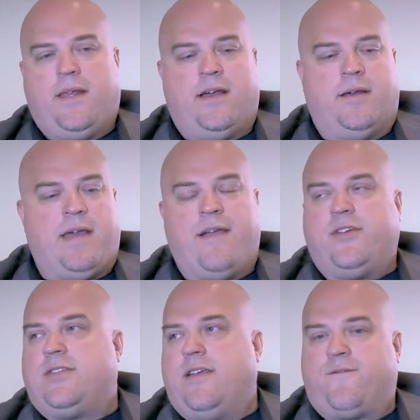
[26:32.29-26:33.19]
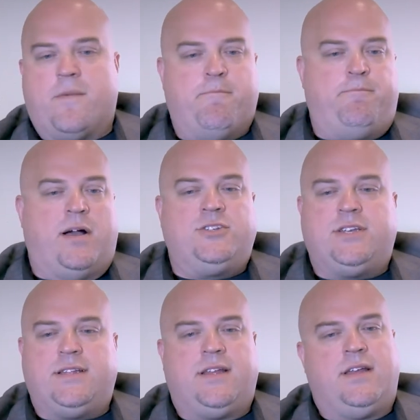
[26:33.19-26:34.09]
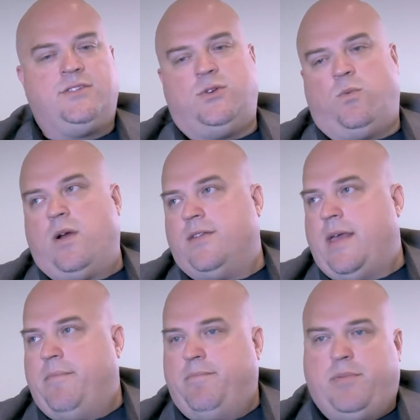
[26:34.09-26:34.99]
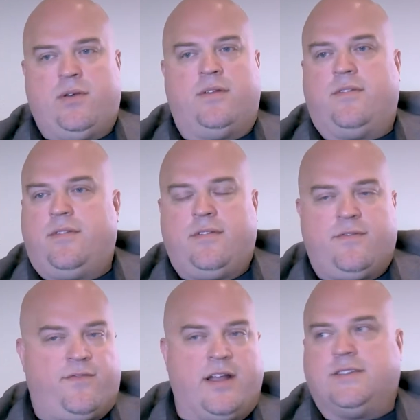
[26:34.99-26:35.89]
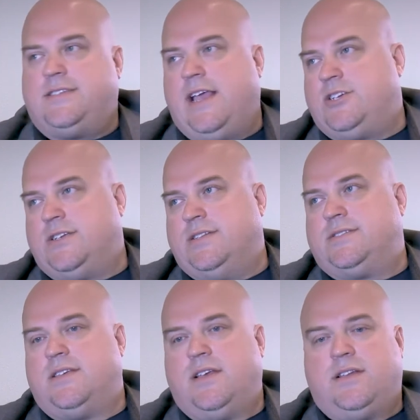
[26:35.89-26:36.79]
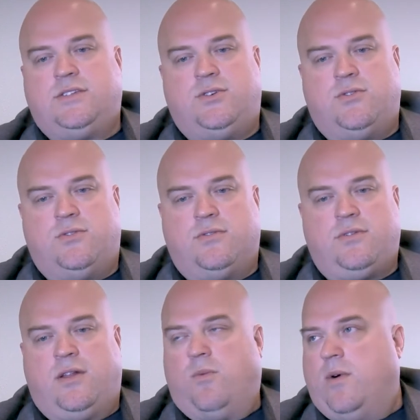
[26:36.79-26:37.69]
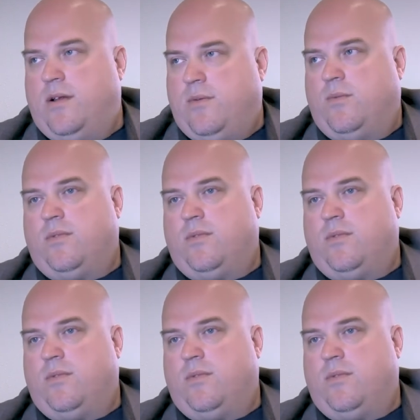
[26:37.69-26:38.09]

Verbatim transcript: Um, everything from budget to where they build fire stations to you know what